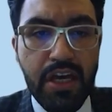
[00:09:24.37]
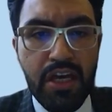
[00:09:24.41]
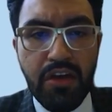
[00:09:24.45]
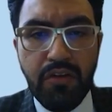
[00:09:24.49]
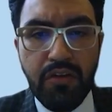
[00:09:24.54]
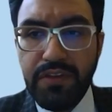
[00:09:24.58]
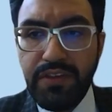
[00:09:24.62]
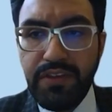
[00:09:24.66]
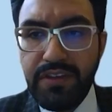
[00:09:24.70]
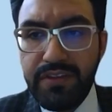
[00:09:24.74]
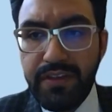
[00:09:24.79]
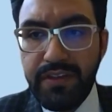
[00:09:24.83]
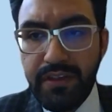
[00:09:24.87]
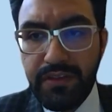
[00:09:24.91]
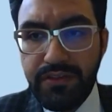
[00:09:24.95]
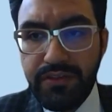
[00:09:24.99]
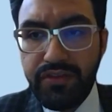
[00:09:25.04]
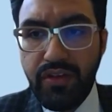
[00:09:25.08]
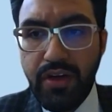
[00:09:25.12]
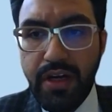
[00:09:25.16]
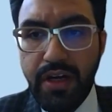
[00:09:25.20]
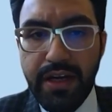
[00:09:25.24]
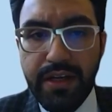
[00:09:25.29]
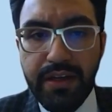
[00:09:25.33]
We didn't
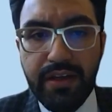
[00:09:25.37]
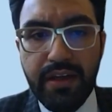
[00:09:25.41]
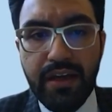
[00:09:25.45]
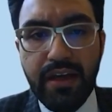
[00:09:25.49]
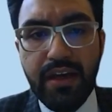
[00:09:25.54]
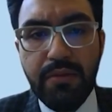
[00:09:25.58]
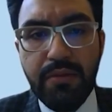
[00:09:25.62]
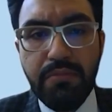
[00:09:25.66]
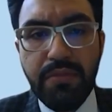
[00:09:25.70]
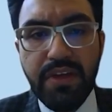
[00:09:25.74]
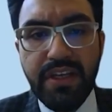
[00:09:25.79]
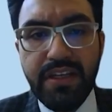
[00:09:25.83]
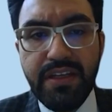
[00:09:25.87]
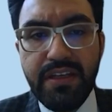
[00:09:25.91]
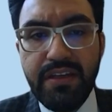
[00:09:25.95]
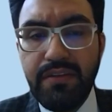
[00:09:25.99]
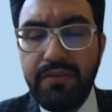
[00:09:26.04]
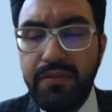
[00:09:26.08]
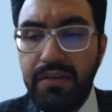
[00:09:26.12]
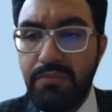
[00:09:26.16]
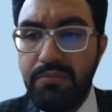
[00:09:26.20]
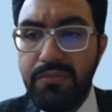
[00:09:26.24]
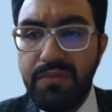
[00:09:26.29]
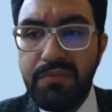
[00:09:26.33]
try
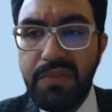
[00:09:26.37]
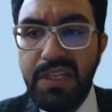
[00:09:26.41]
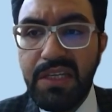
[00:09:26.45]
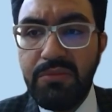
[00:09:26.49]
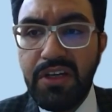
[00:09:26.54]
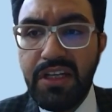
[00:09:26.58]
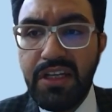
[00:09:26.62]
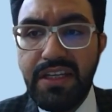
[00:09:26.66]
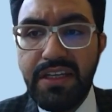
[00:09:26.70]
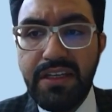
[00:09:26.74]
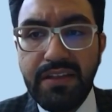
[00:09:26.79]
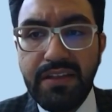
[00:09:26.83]
minimally